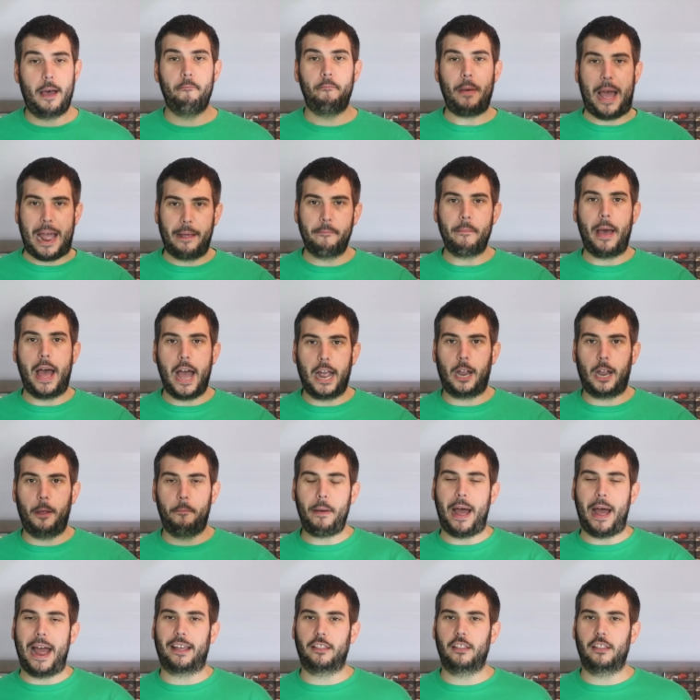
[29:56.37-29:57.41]
back marker
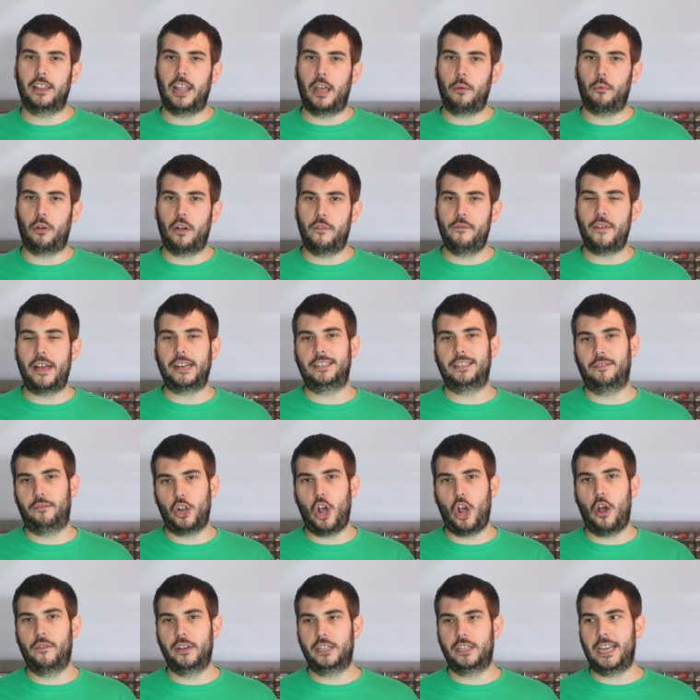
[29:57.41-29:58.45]
pack that they were
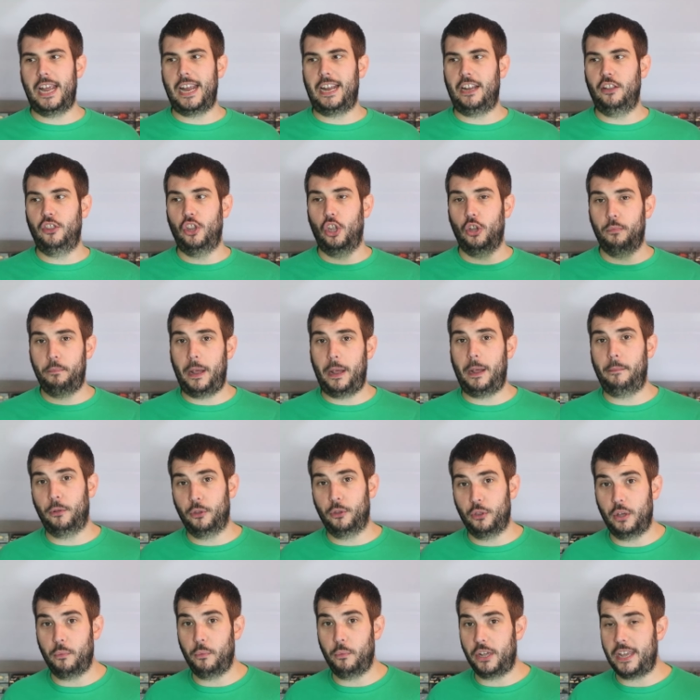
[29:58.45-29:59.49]
effectively overtaking the
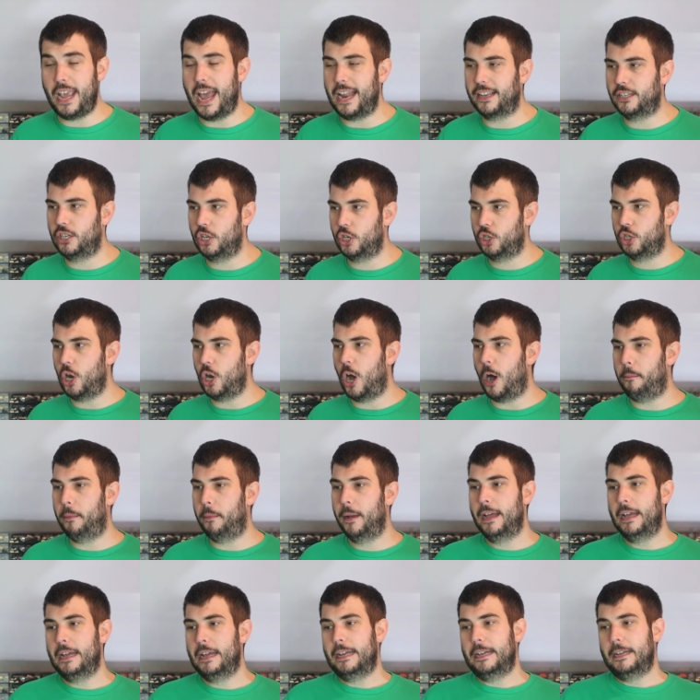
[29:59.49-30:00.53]
people that were yet to stop.
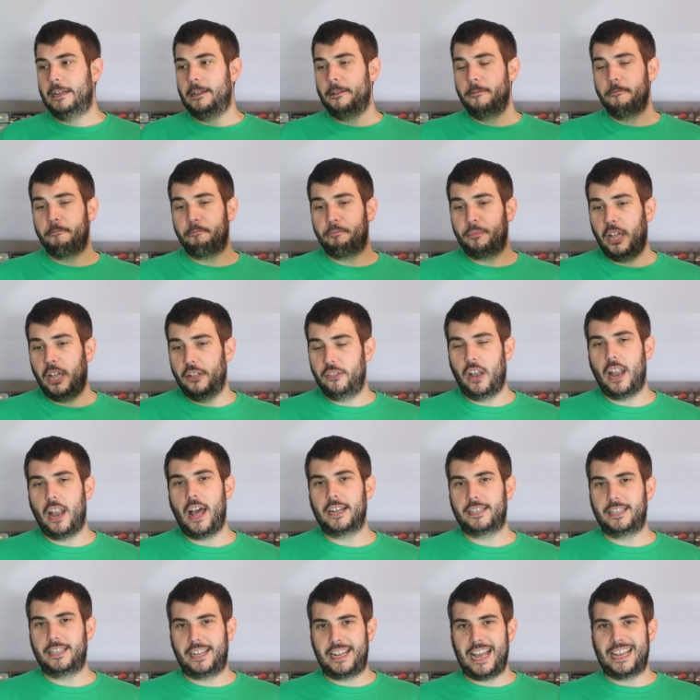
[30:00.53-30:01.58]
And the
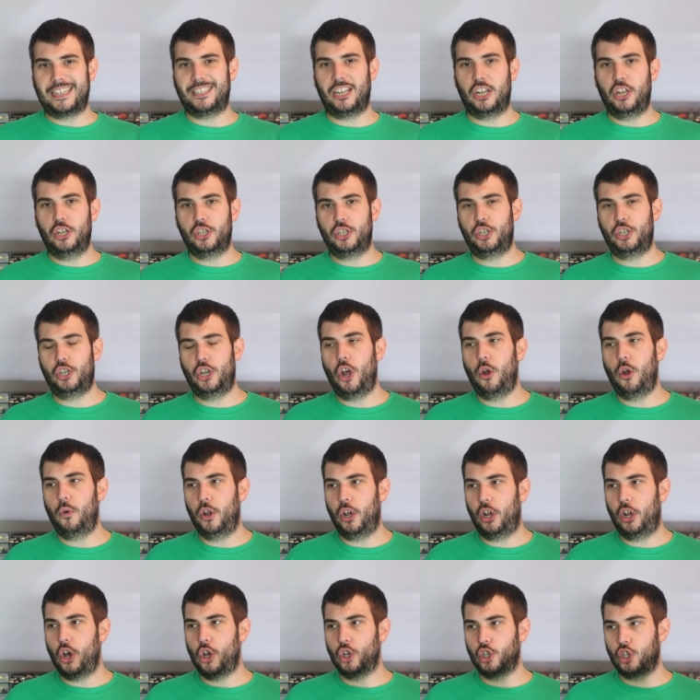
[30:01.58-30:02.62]
likes of Gasly and
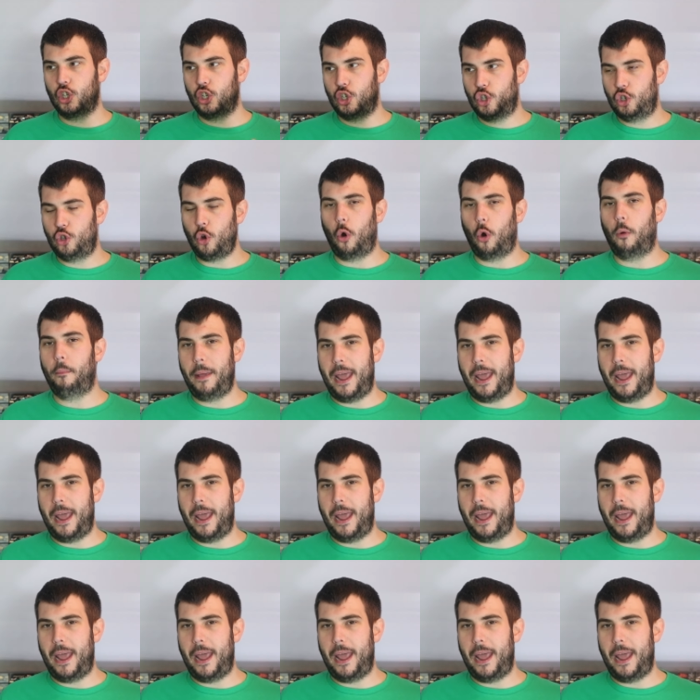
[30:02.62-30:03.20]
Tsunoda got stuck